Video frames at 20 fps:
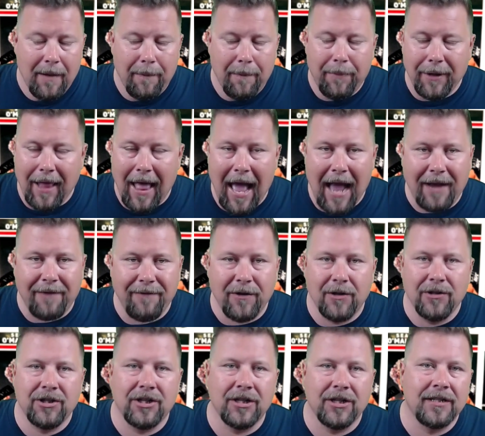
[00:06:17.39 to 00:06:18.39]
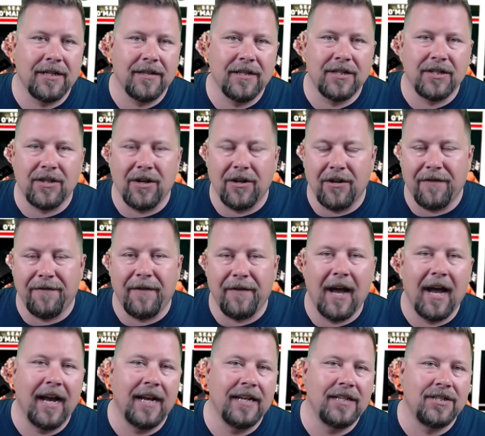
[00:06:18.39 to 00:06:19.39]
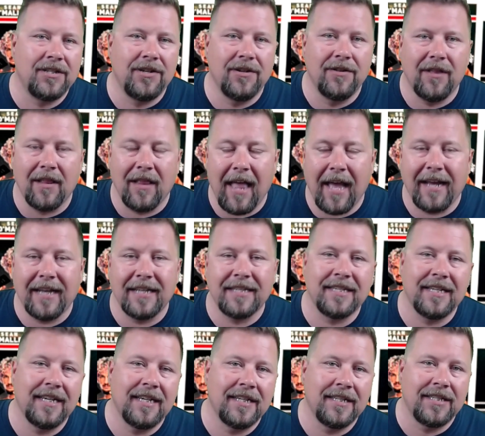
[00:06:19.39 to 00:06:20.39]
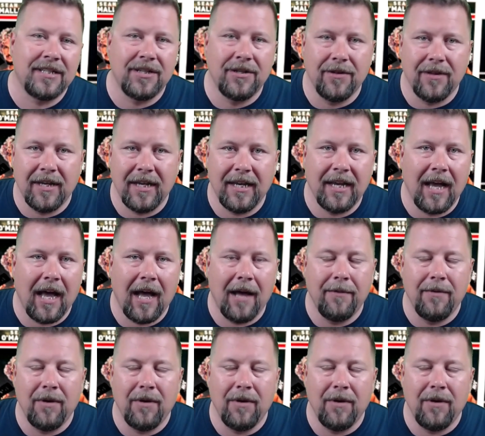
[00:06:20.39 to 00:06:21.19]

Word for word: black version to the certifieds to the legacies to the uh,